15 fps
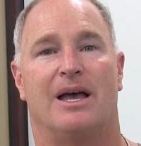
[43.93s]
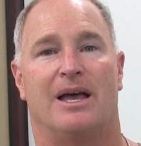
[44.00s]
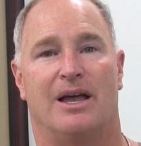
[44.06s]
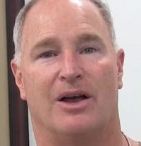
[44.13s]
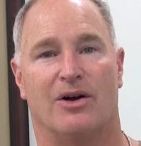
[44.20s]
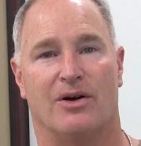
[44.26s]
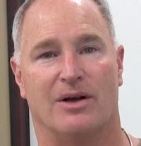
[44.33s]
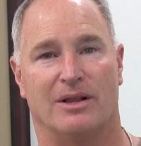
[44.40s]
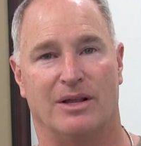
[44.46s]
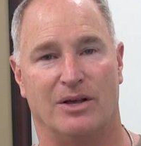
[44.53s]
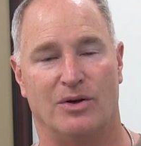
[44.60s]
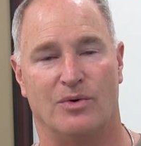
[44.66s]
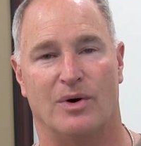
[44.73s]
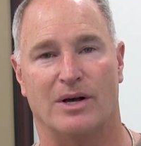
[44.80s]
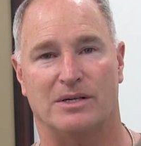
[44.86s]
here in the
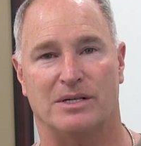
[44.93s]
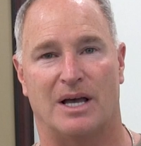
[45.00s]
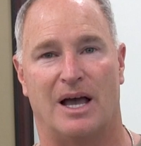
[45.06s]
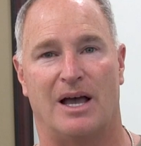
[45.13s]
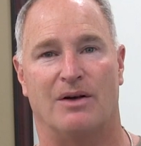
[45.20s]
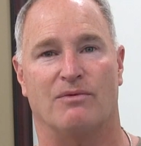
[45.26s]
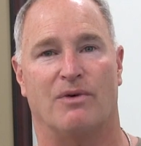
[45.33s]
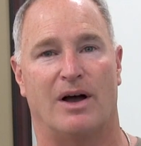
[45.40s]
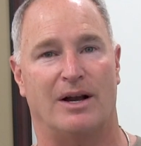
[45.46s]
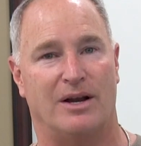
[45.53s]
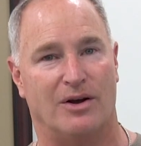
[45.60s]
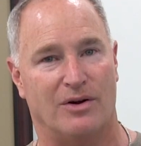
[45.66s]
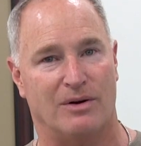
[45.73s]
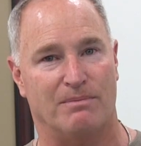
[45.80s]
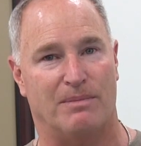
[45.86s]
USA, right
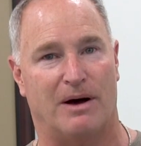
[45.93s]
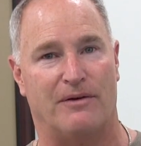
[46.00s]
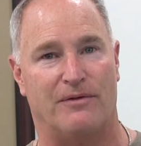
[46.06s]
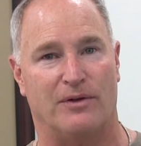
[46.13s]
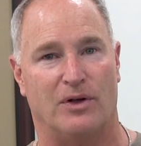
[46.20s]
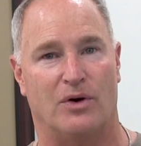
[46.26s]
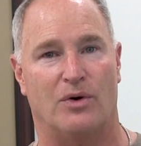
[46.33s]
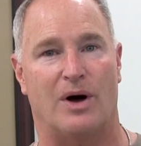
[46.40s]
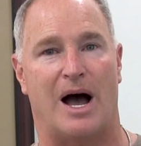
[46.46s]
here in Buffalo